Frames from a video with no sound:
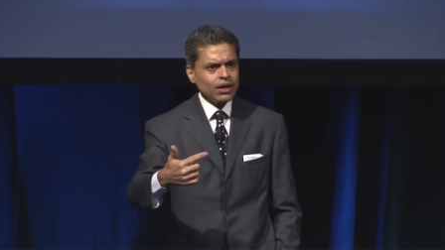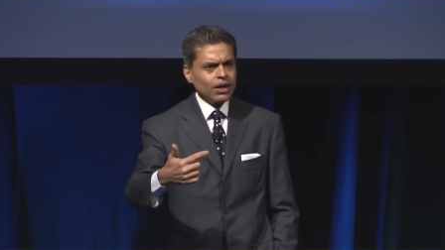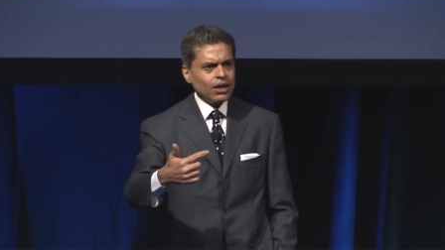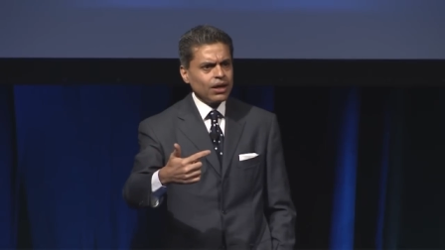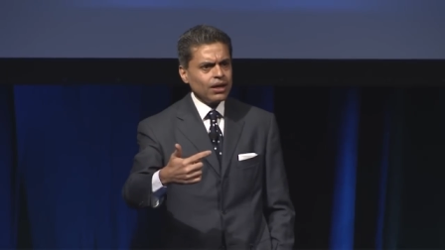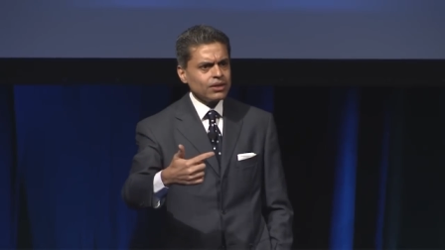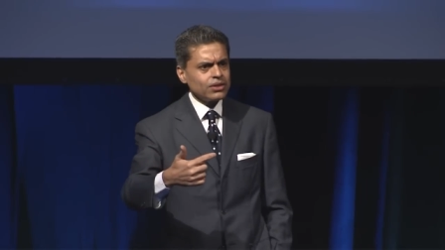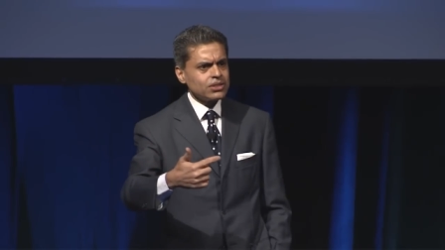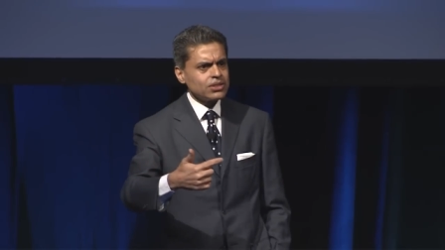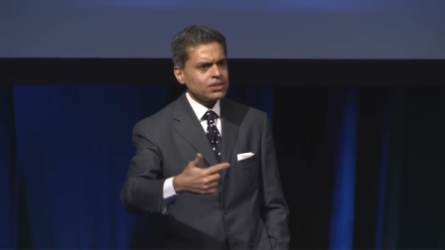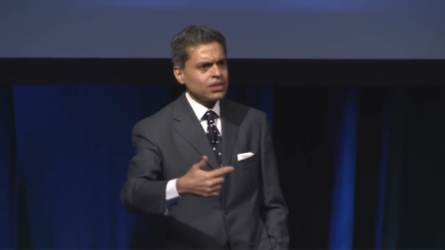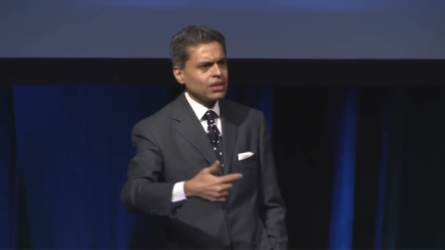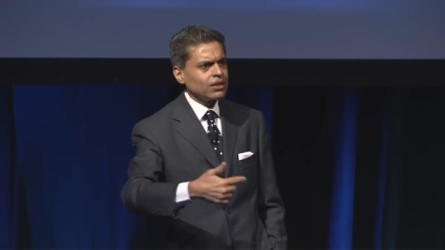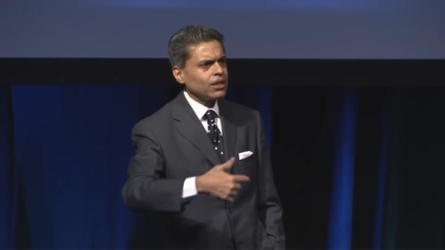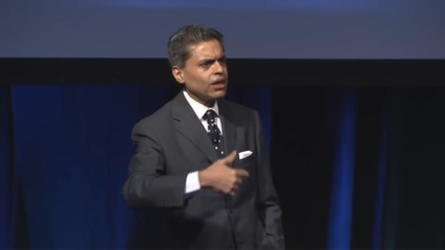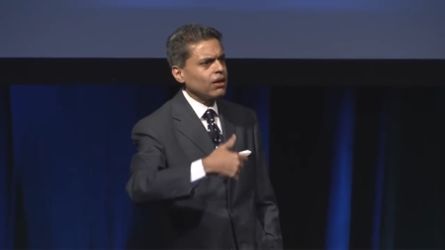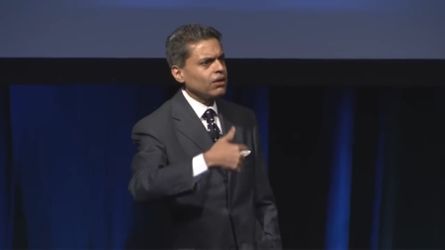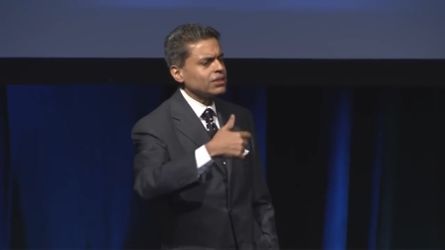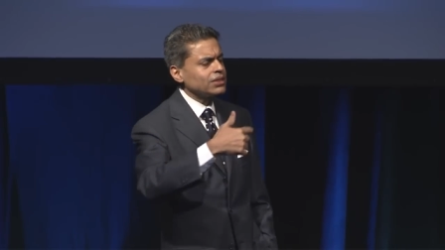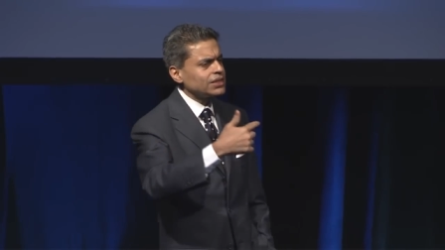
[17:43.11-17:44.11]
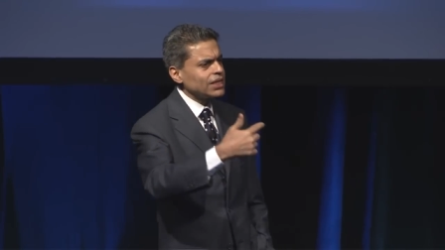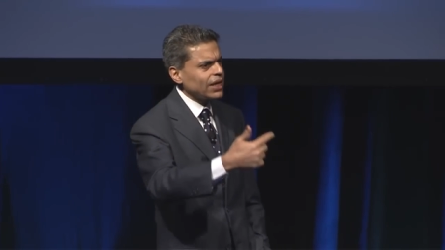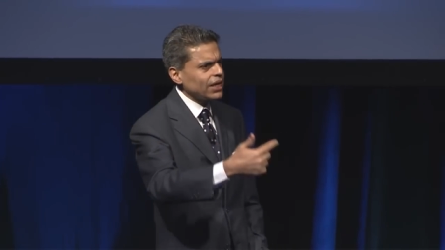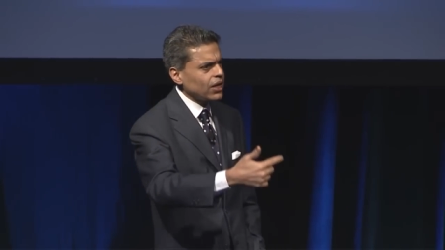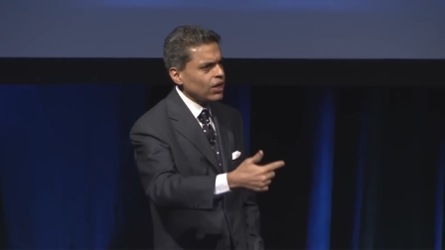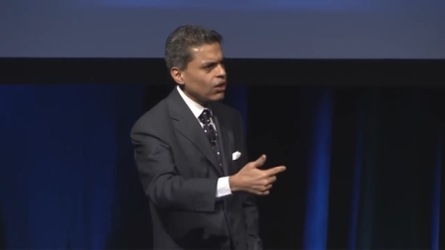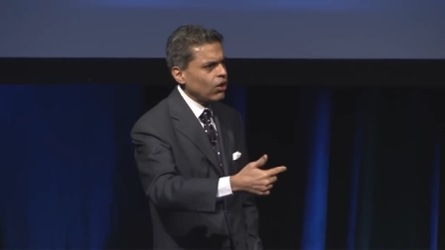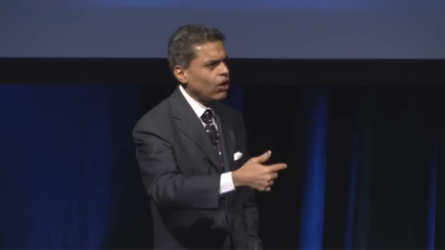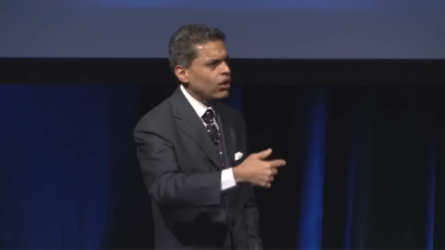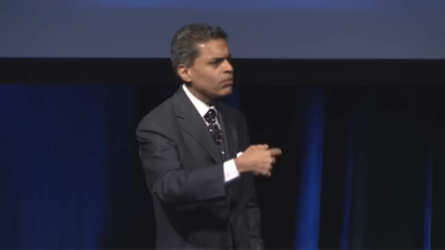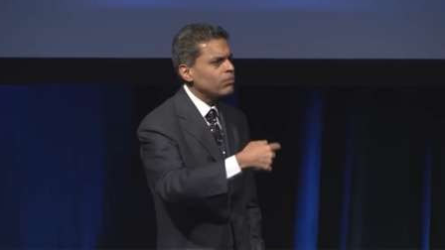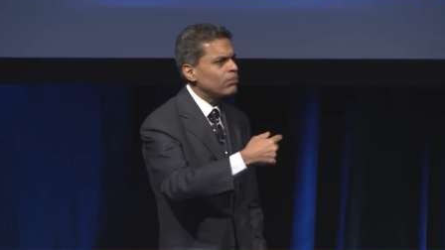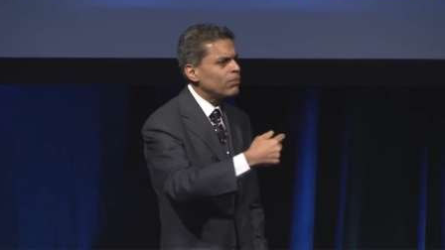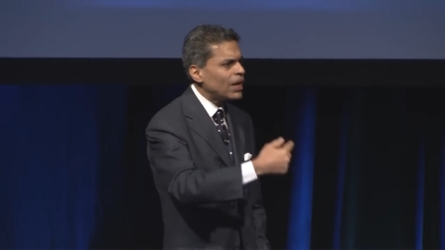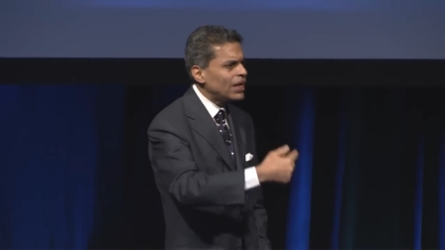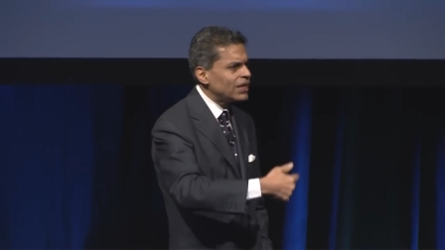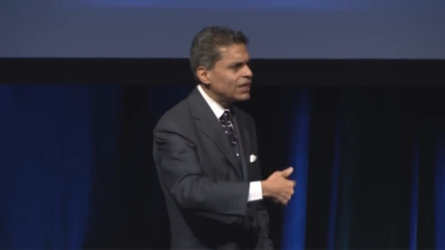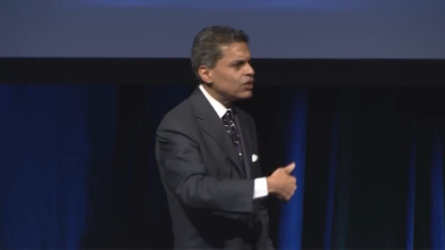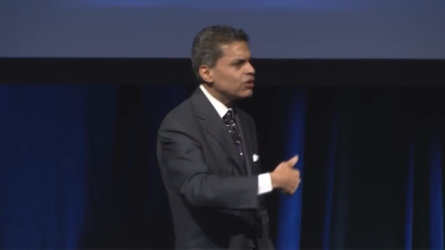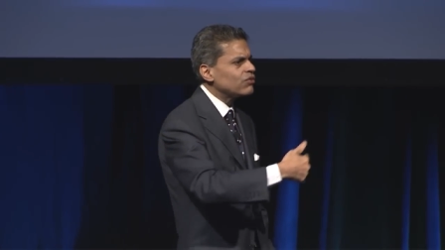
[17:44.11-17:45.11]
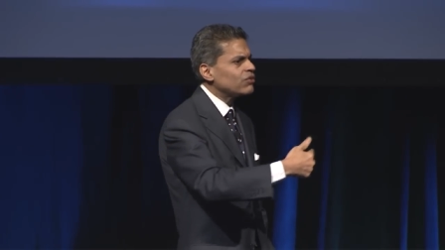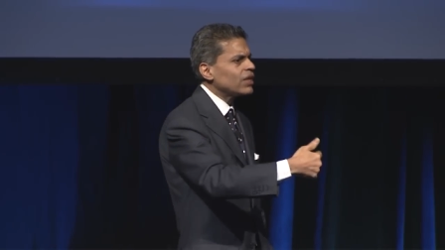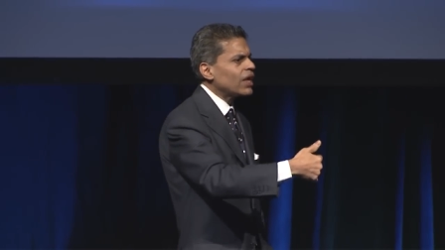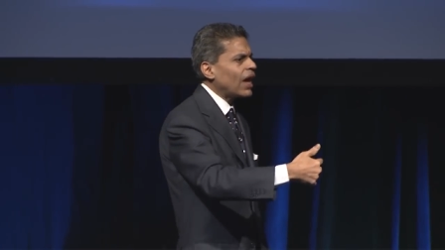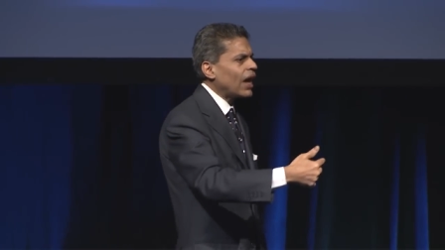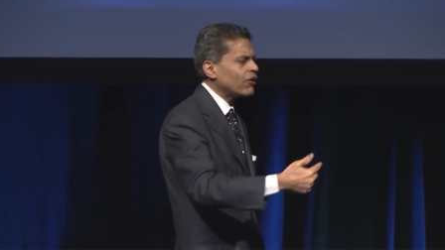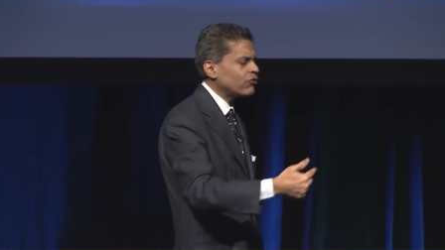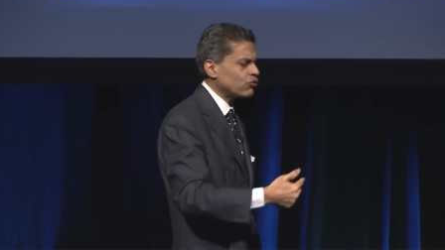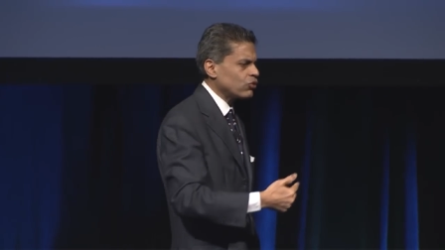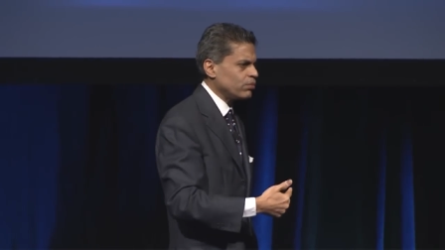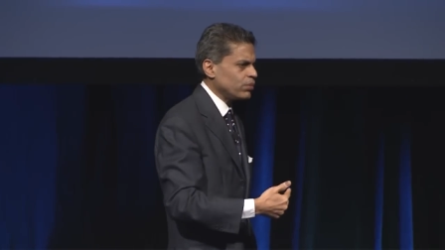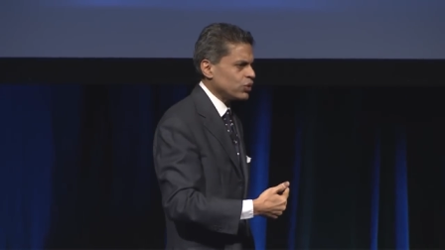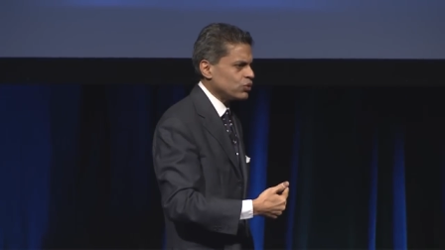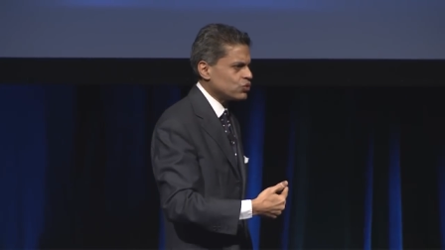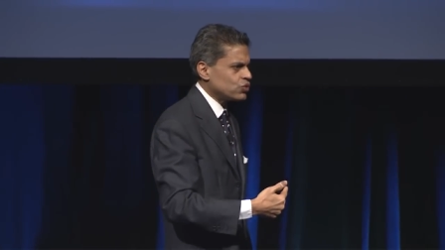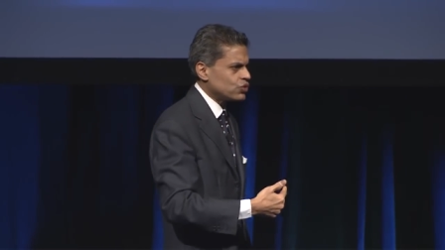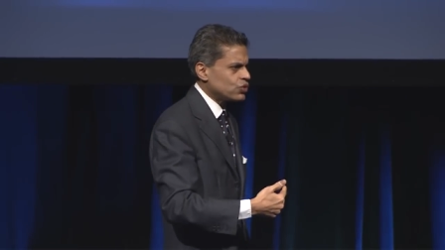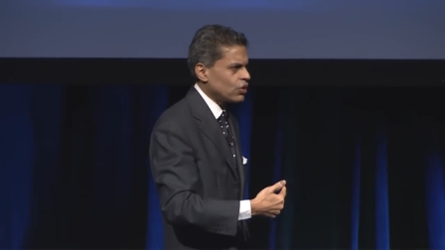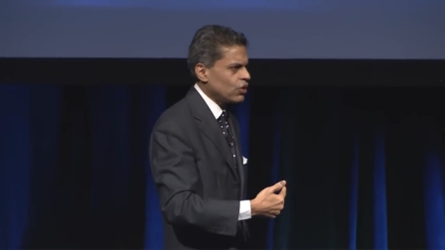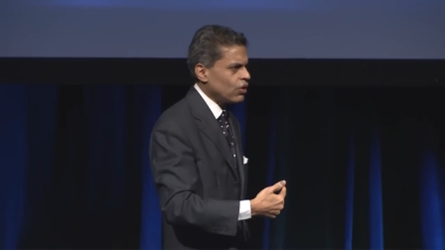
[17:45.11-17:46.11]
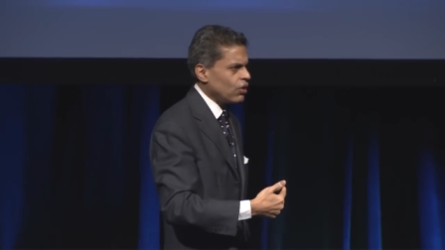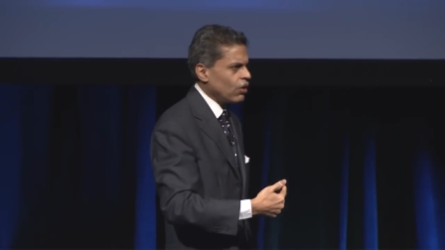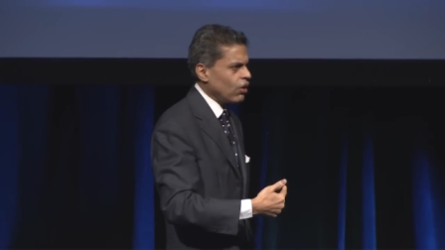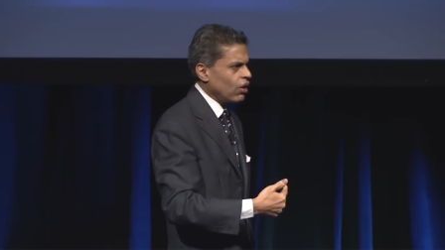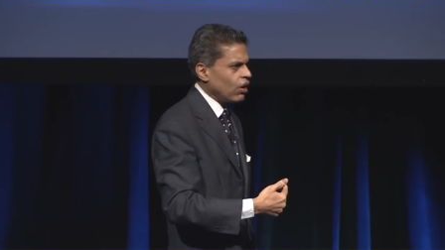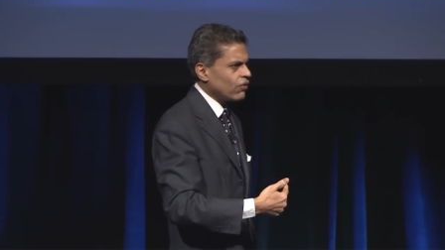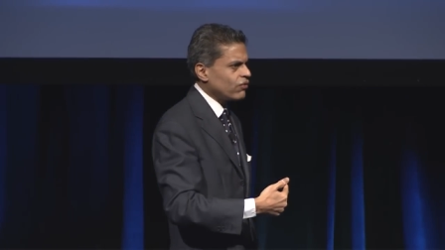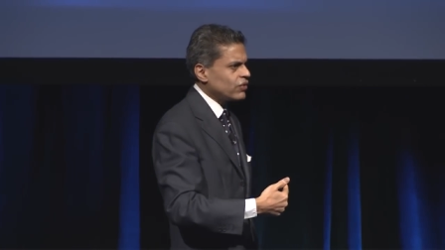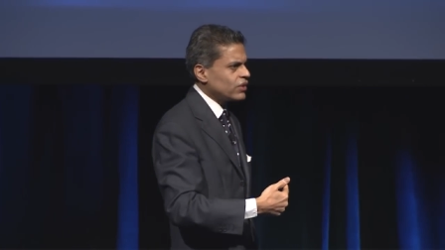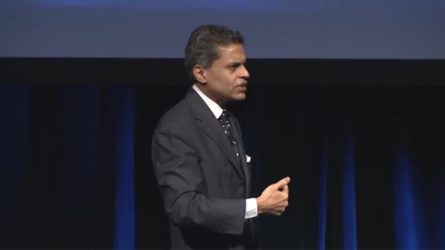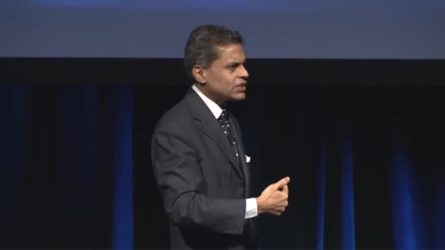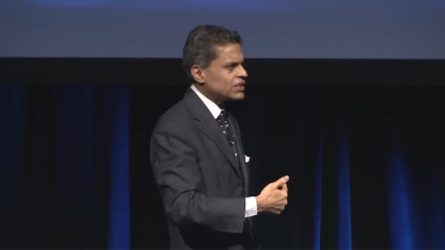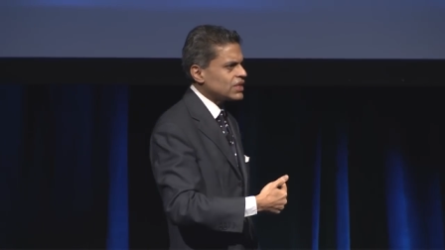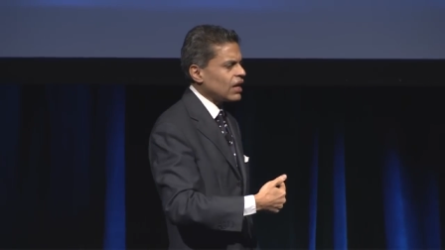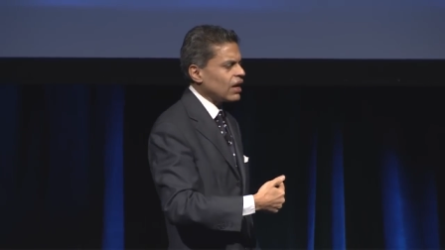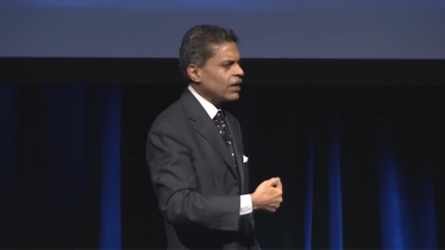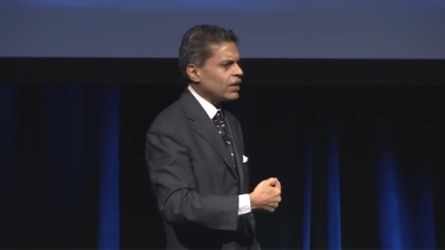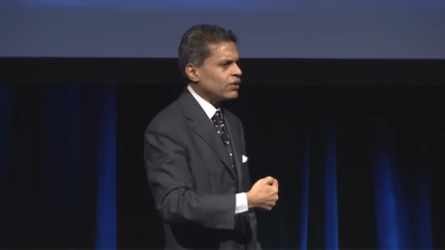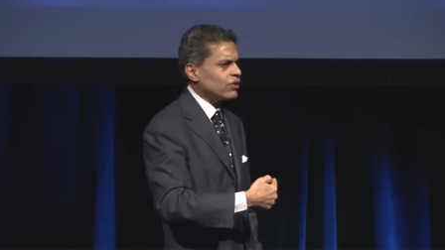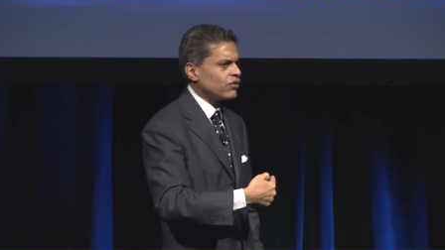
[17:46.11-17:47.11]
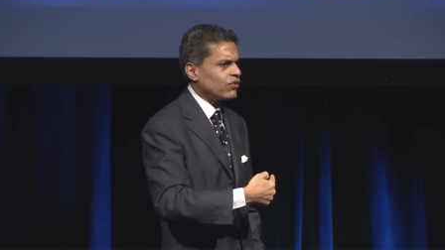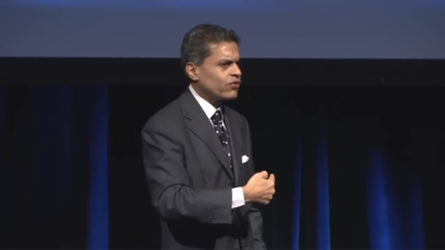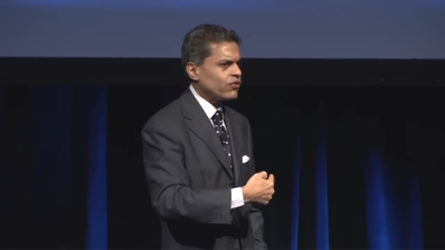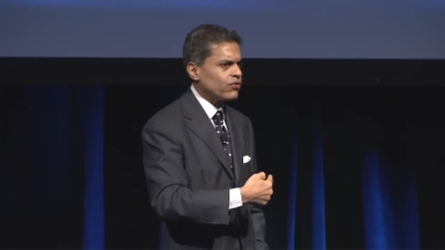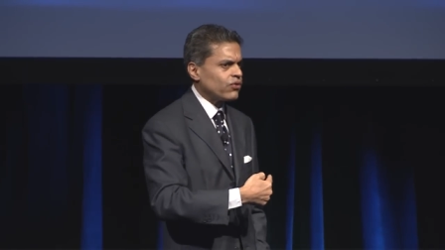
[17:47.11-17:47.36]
is that they are taking on many of the attributes of this kind of